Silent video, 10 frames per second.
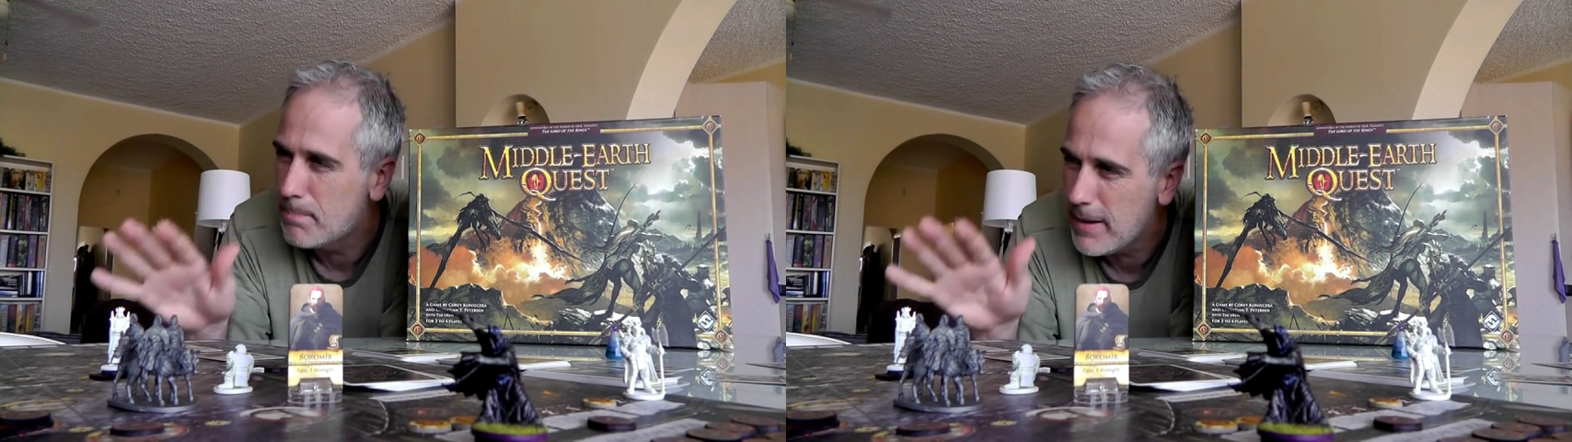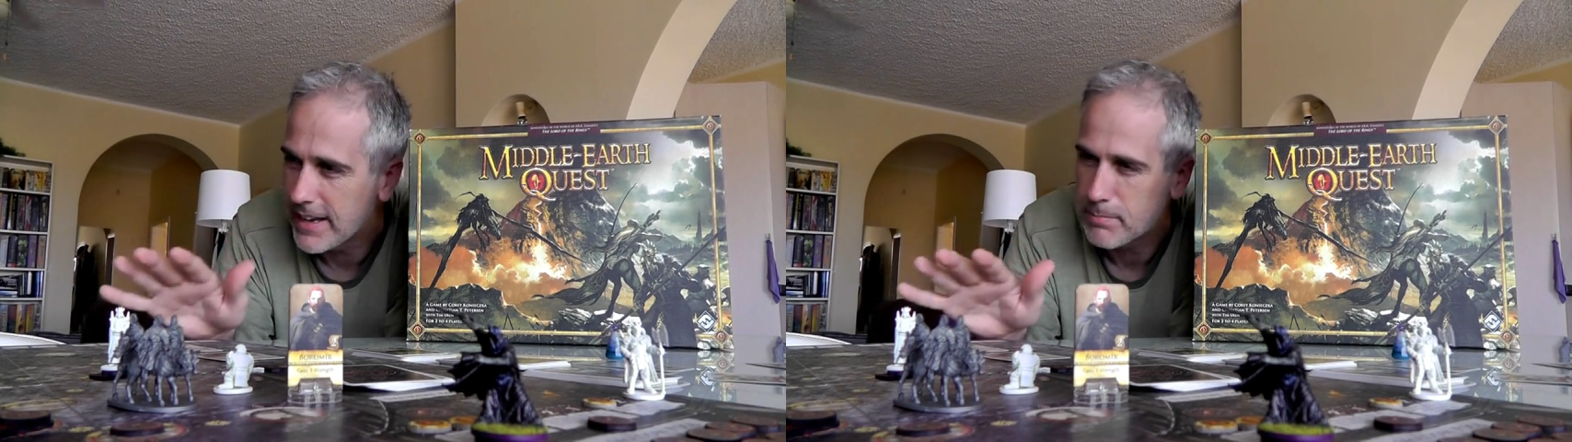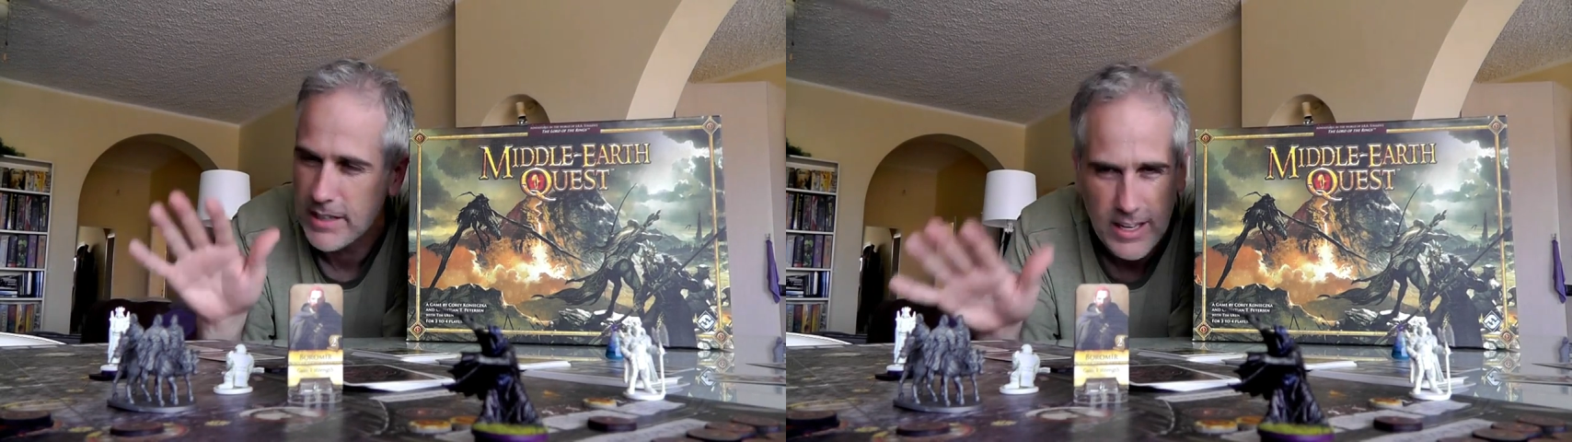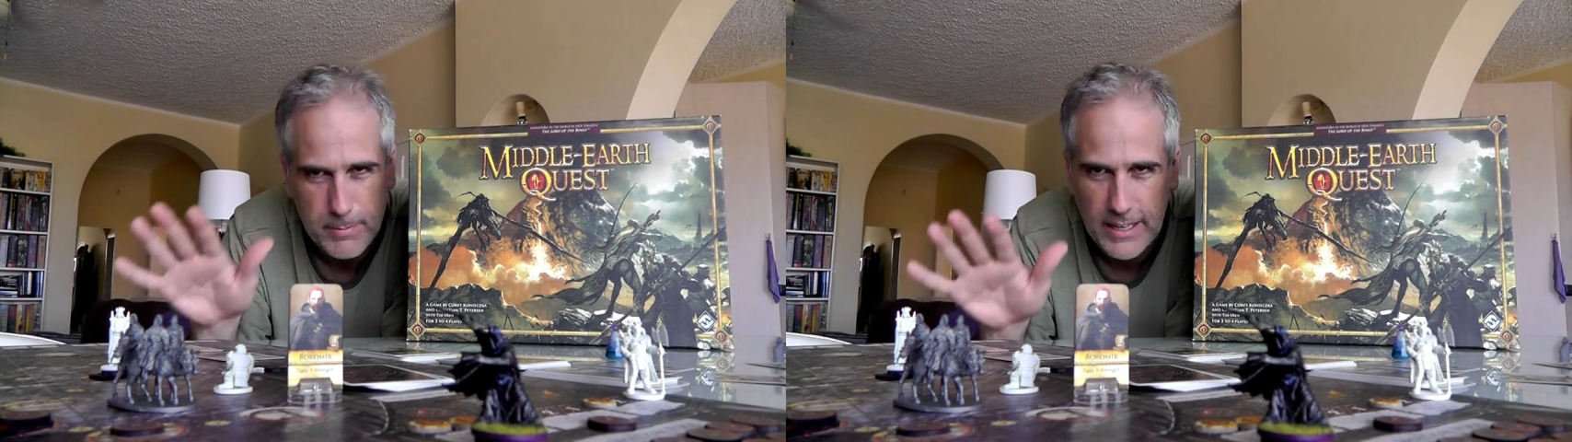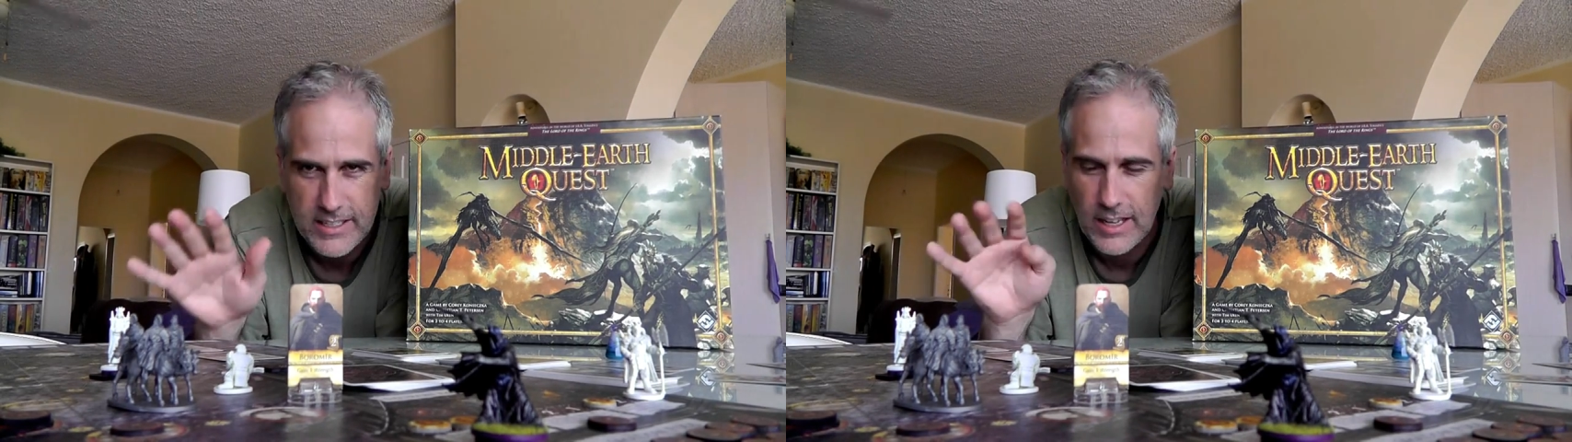bit, but not
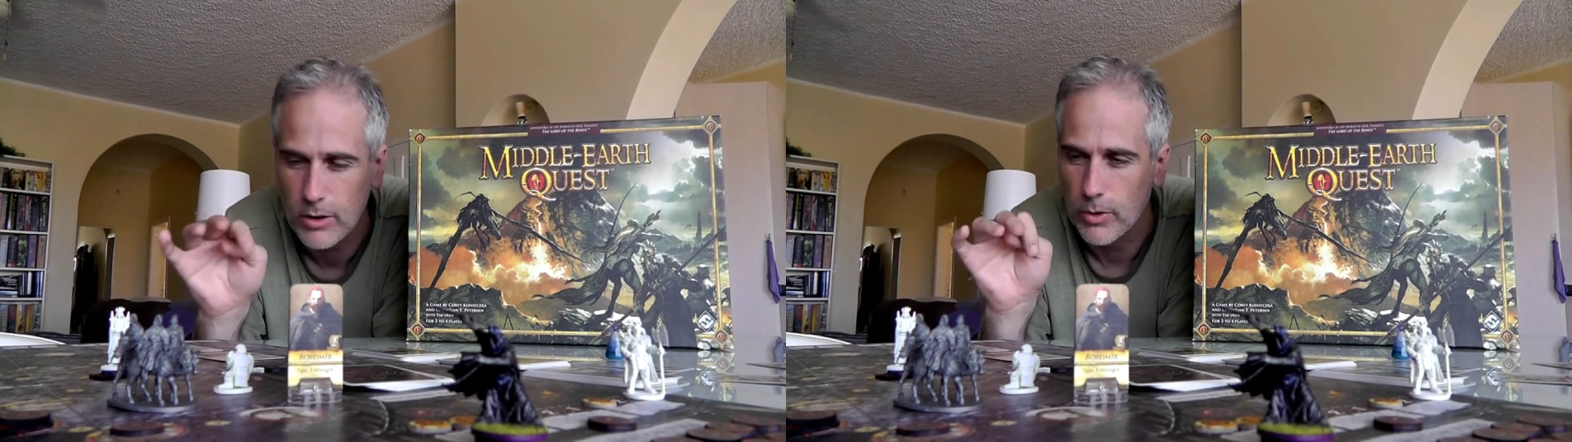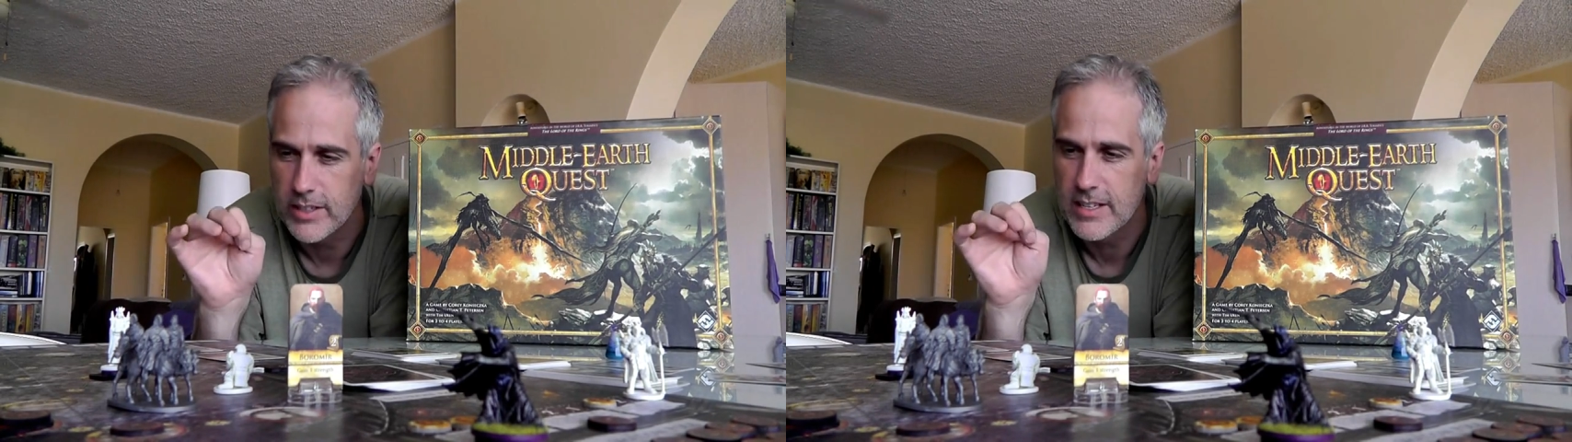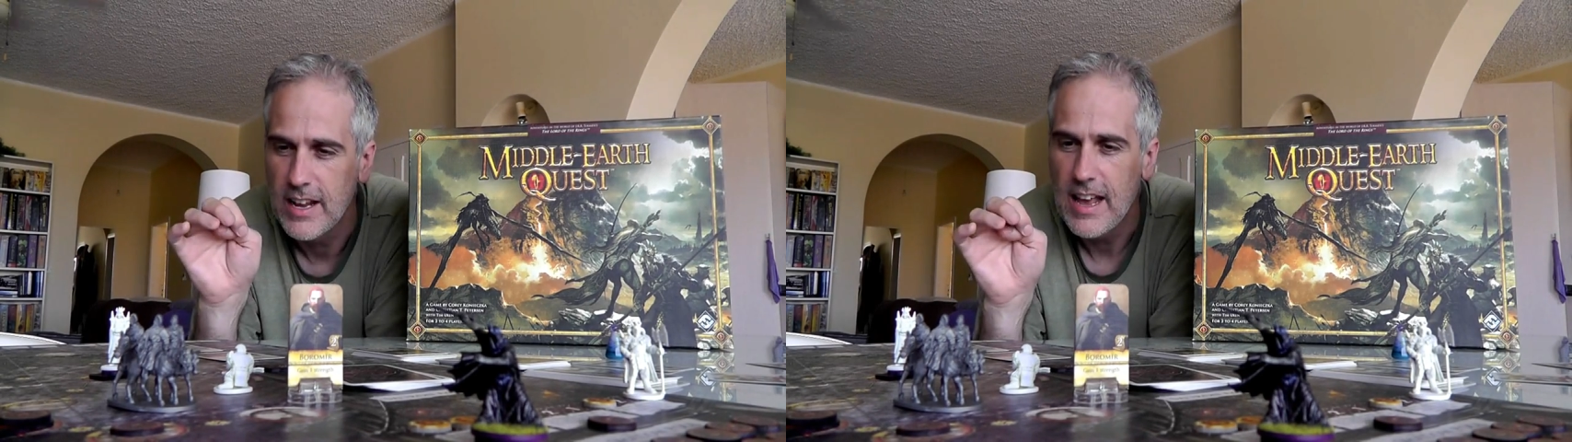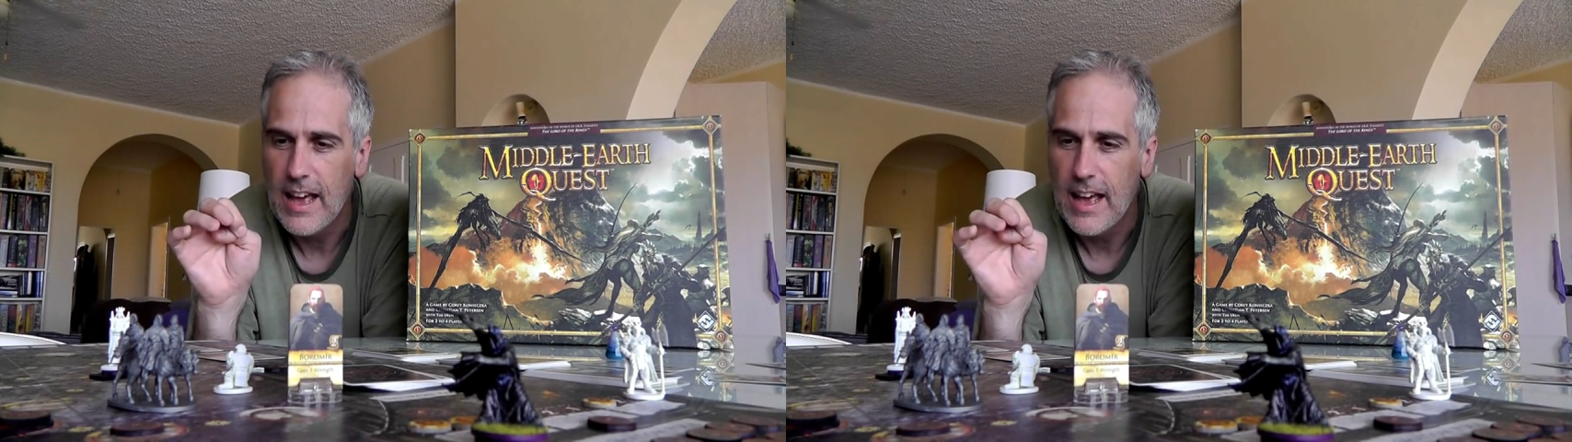as bad as the other ones,